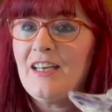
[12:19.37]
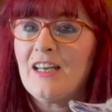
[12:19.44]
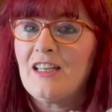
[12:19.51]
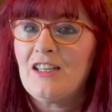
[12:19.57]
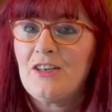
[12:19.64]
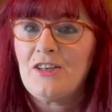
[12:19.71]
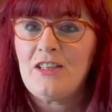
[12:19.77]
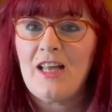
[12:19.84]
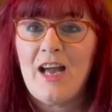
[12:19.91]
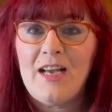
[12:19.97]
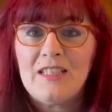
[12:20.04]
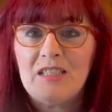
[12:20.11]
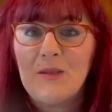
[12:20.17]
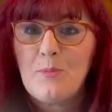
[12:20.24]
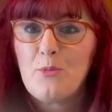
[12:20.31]
clear
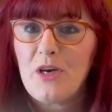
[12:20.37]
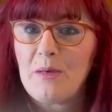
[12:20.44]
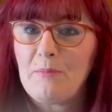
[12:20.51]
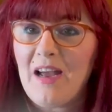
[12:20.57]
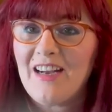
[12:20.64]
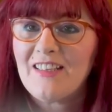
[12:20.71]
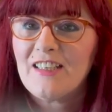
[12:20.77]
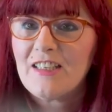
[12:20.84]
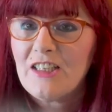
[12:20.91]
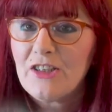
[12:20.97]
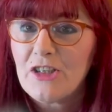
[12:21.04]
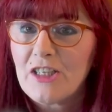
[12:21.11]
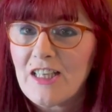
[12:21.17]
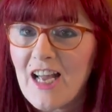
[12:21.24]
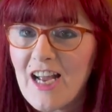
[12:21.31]
glass. Bring back the clear
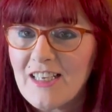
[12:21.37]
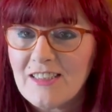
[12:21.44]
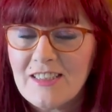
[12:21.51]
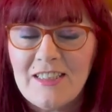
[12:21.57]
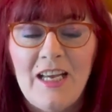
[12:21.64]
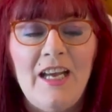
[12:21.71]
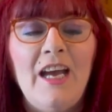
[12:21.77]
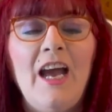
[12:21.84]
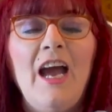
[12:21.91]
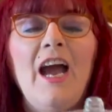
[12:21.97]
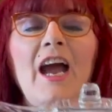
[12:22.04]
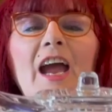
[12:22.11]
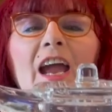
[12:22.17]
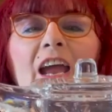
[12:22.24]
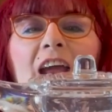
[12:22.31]
glass.
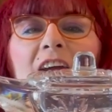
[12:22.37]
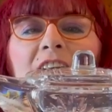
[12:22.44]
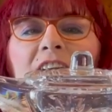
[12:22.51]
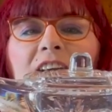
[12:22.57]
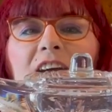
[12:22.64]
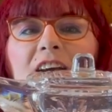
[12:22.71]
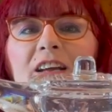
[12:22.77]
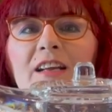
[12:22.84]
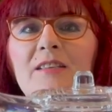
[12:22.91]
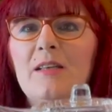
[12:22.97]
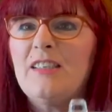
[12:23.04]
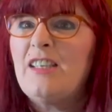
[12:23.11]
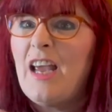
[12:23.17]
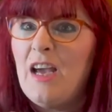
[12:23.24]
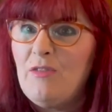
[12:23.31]
And
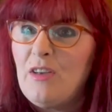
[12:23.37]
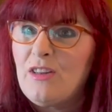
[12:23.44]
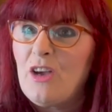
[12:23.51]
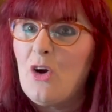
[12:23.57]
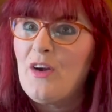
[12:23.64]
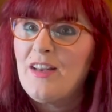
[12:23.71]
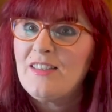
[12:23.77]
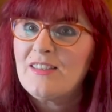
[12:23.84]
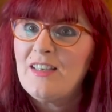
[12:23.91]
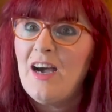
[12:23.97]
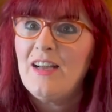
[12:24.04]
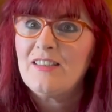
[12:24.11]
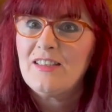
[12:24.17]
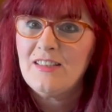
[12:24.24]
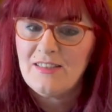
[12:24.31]
it's heavy, though. It's
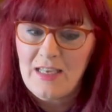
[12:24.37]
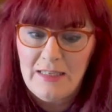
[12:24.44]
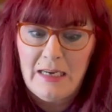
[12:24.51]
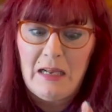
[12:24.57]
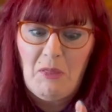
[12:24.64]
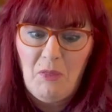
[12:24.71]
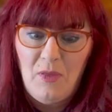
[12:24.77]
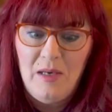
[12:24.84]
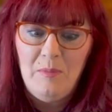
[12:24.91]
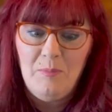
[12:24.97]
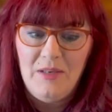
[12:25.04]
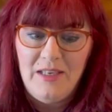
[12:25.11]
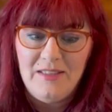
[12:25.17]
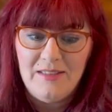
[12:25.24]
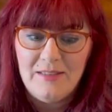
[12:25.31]
not like a thin
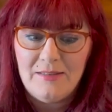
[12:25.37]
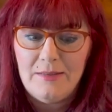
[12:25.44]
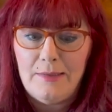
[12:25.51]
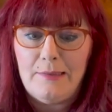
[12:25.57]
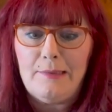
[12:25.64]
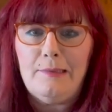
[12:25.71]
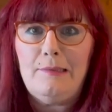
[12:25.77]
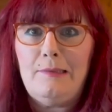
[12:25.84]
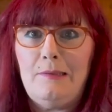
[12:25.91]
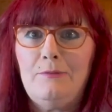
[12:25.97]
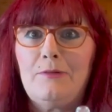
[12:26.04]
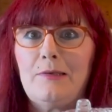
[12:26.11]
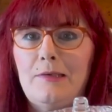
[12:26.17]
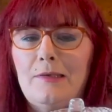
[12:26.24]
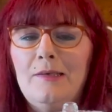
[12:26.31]
piece. It's like
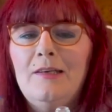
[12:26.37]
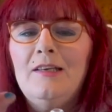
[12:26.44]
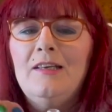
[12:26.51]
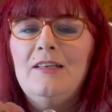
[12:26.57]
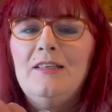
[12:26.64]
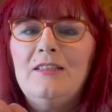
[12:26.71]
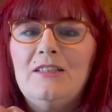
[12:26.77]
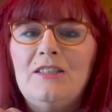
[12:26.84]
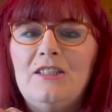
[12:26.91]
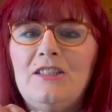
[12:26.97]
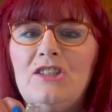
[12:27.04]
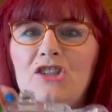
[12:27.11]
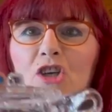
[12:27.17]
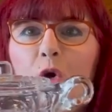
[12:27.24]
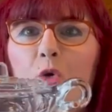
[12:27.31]
heavy.
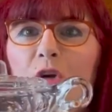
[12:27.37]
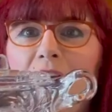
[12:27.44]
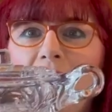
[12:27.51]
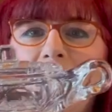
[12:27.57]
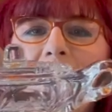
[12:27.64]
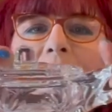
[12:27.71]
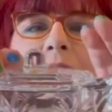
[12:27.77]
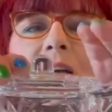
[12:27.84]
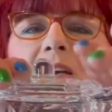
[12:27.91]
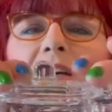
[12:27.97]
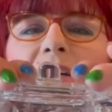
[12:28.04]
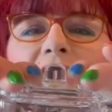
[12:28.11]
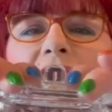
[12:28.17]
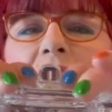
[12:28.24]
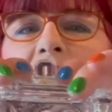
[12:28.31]
She's chunky. So